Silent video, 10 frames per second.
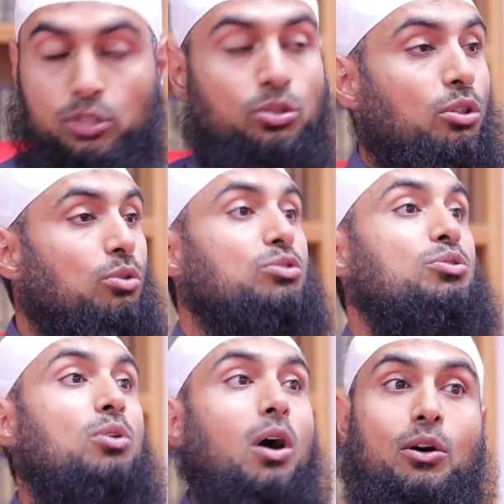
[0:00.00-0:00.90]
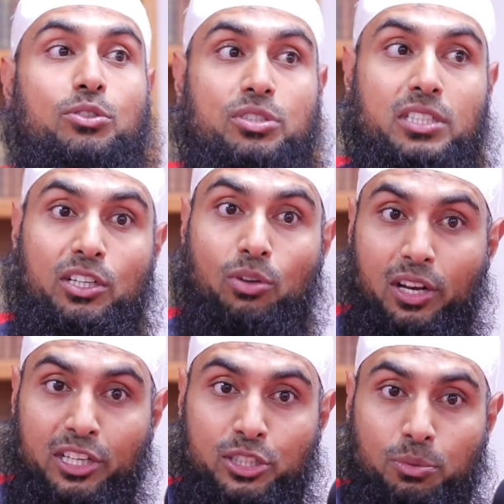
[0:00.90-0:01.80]
So those who go out to seek
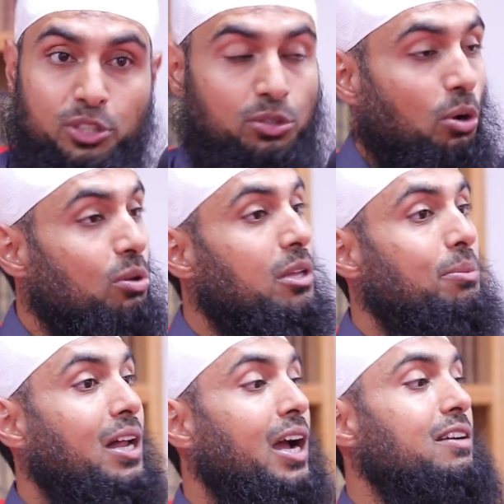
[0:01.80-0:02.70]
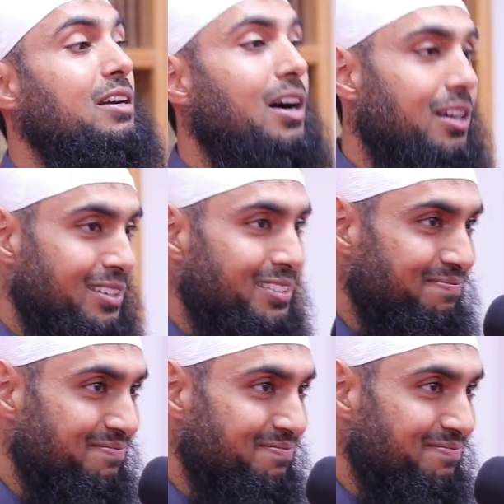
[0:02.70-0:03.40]
knowledge, we should hold them in high regard.